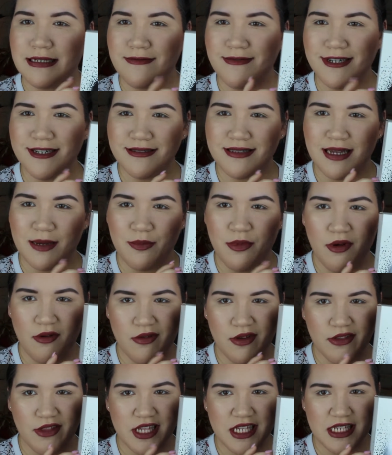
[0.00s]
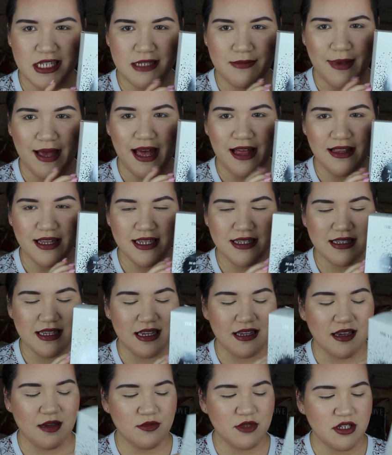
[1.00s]
worked up over these palettes,
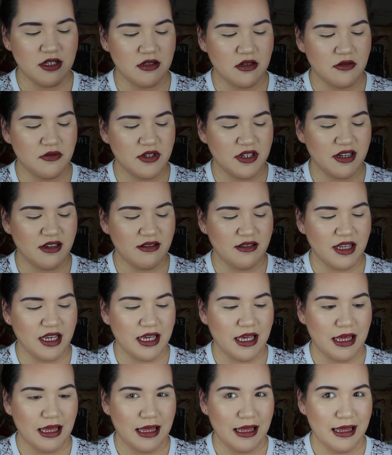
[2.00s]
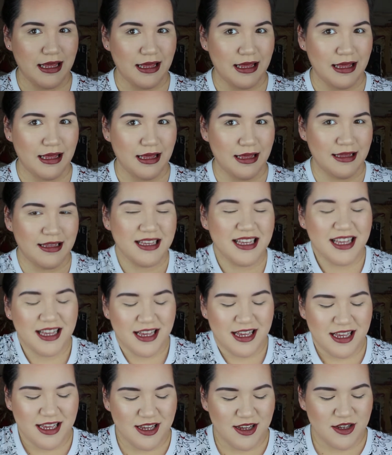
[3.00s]
and I'm just over here like, eh.
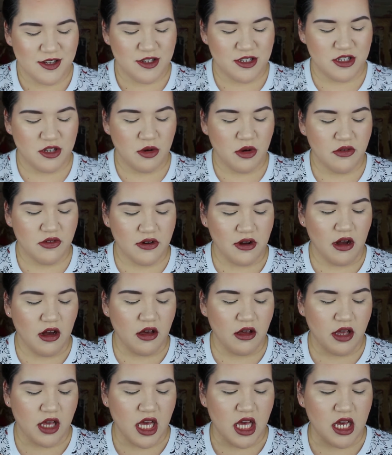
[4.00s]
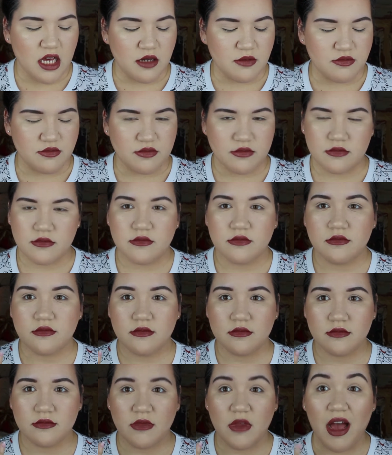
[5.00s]
So overall,
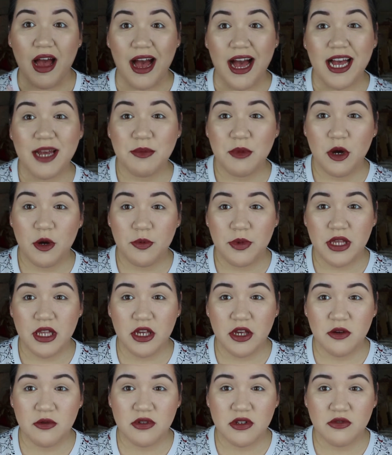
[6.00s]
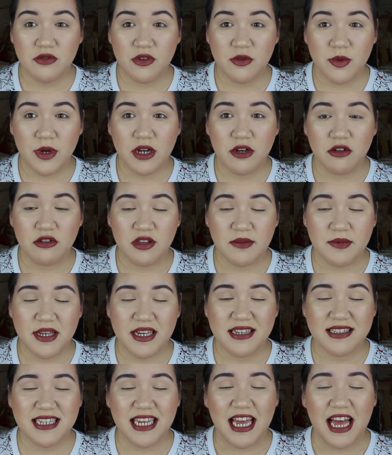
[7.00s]
I'm hoping it goes over well, only
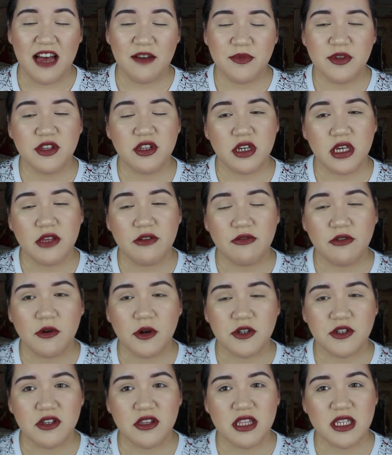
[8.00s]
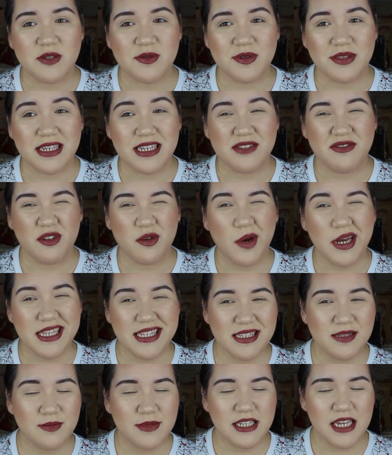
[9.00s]
because I have been looking forward to this release for
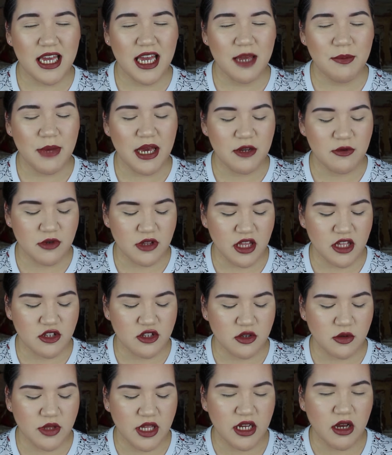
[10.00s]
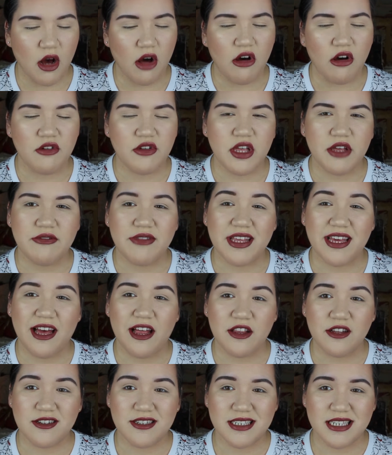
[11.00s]
quite some time. I really do like all of the
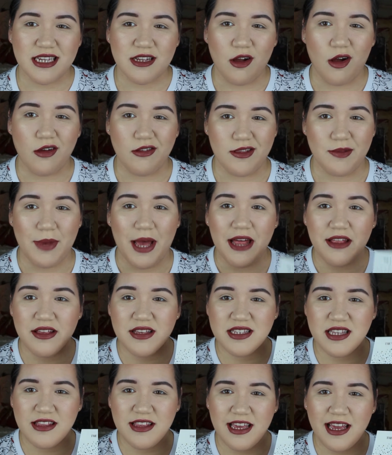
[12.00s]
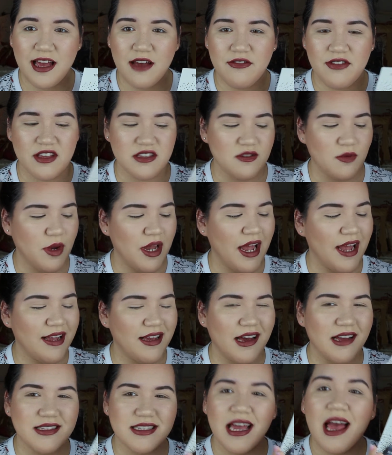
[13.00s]
colors and all of the palettes that they have. That's why I
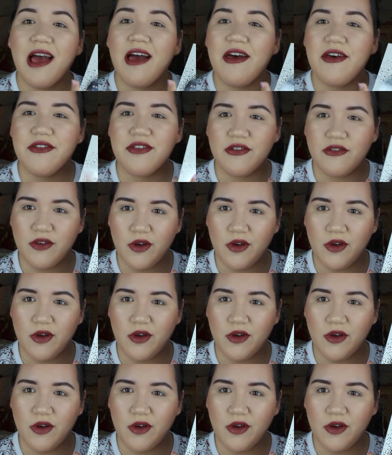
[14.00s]
got The